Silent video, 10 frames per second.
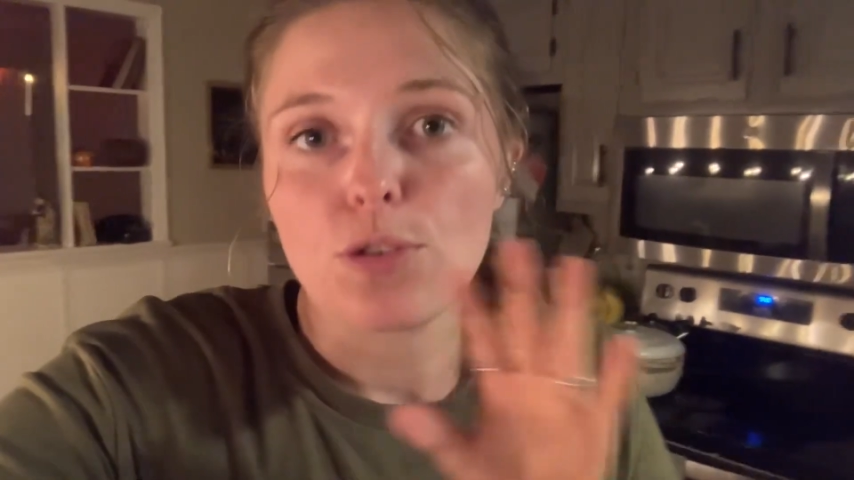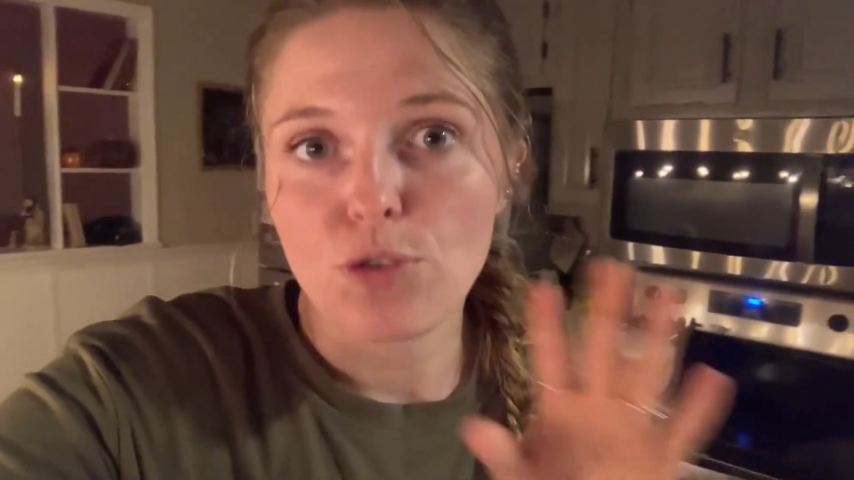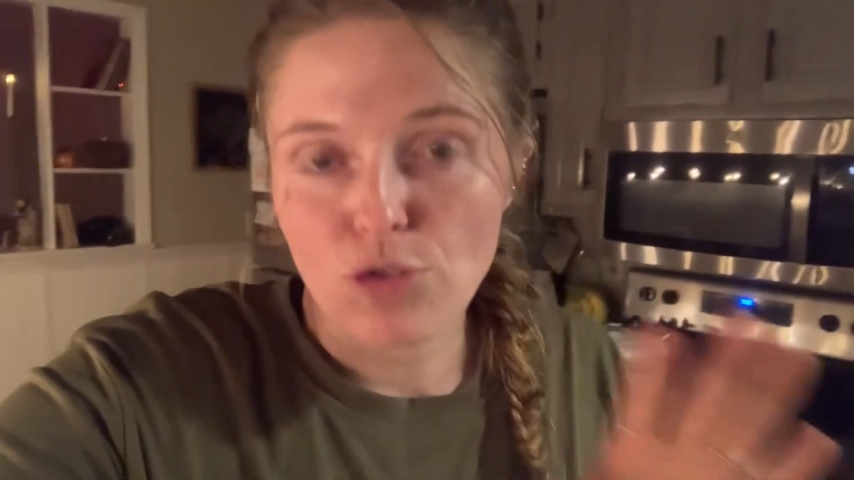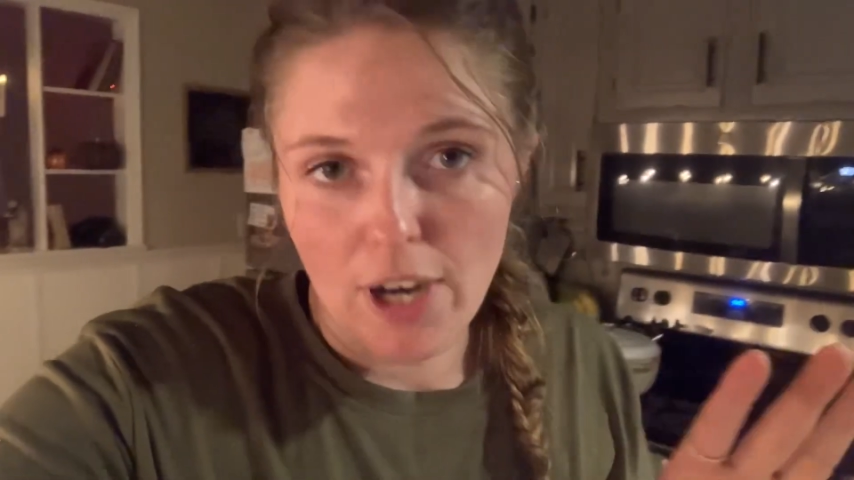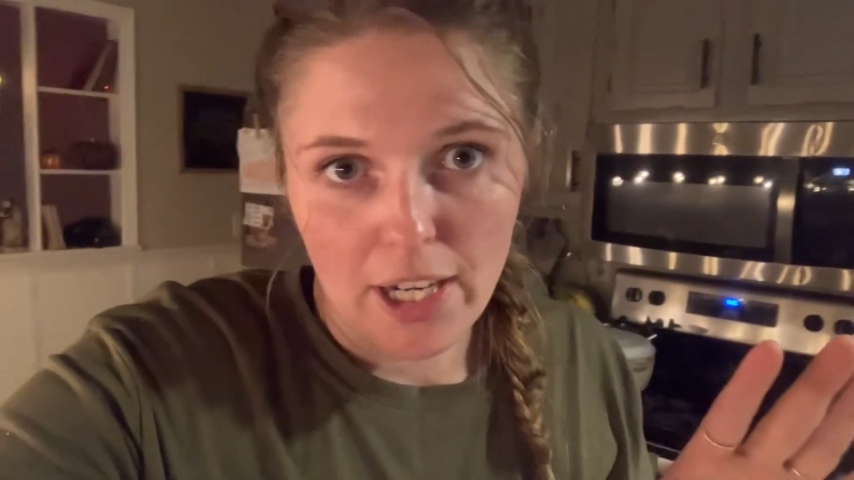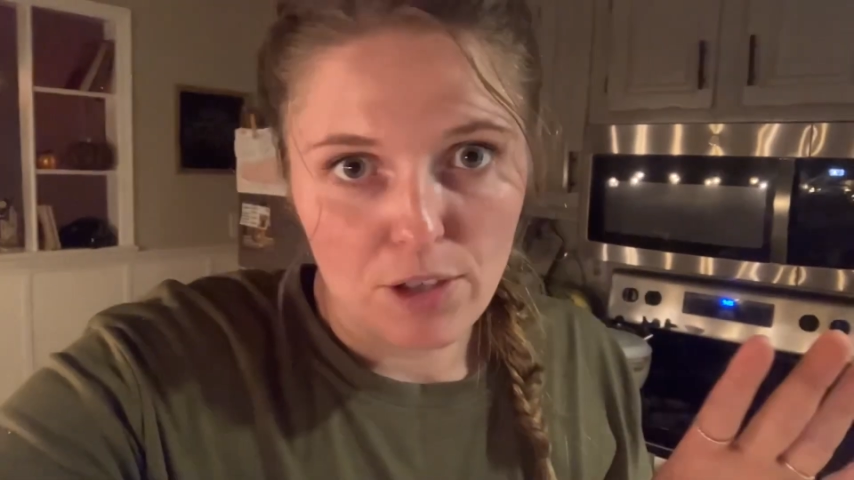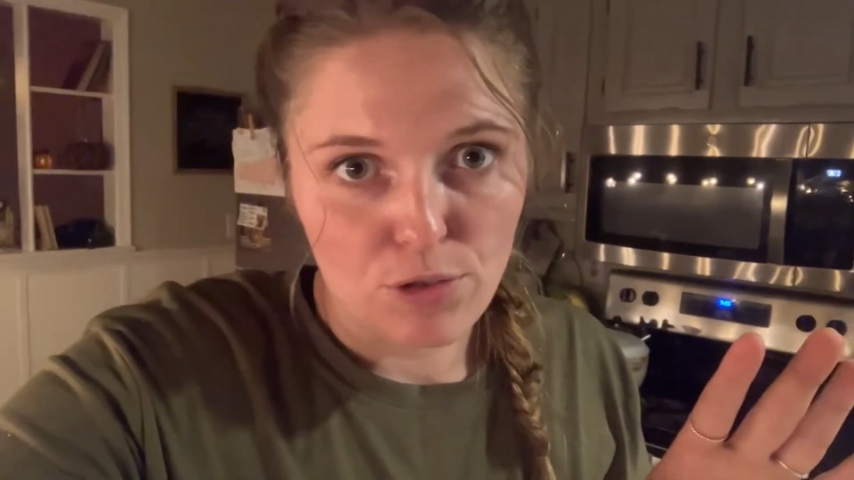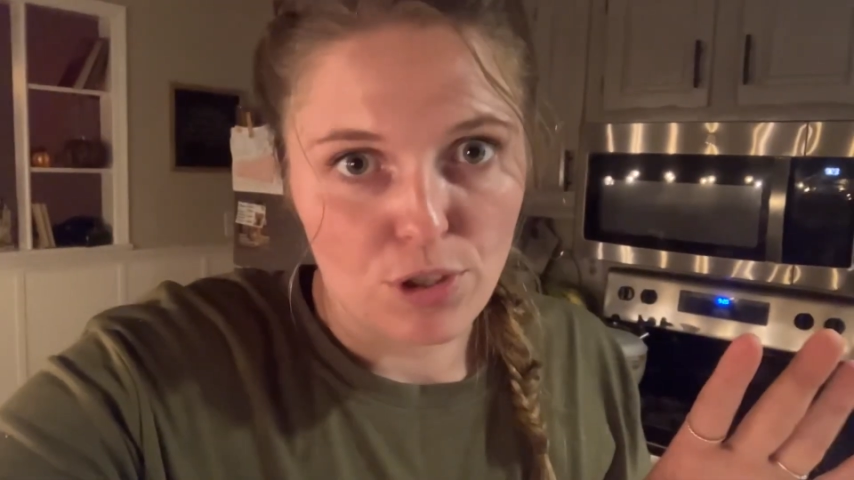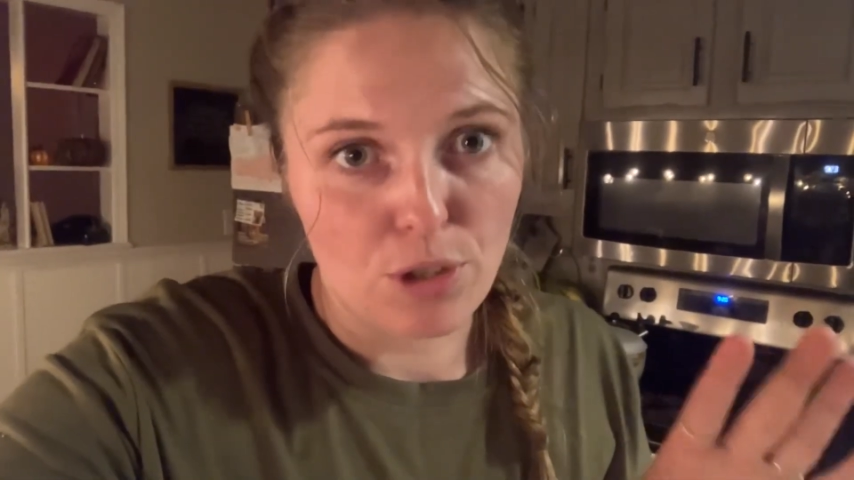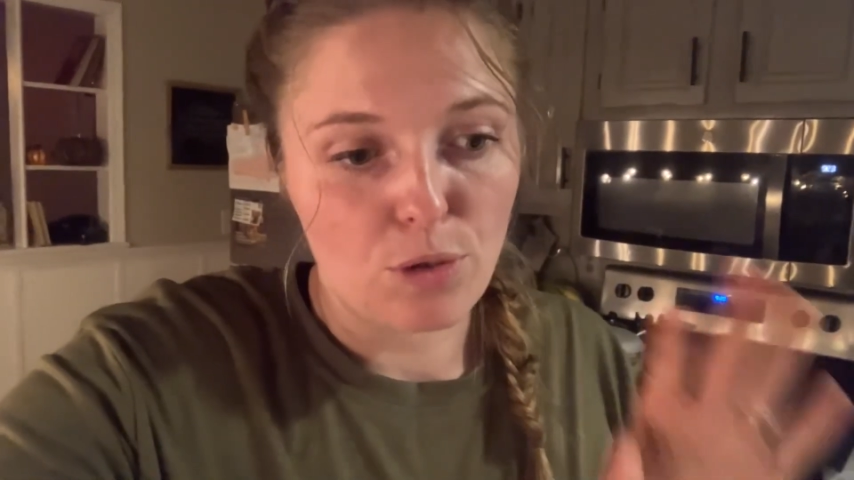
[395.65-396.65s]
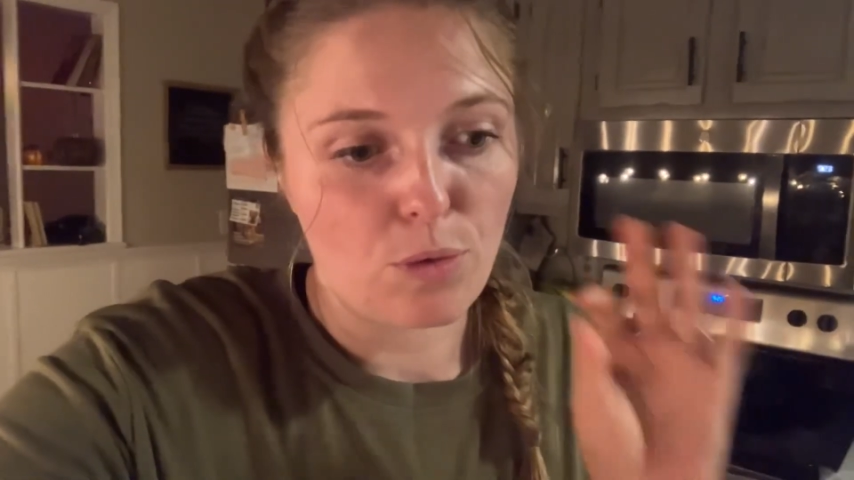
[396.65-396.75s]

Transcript: tried and true.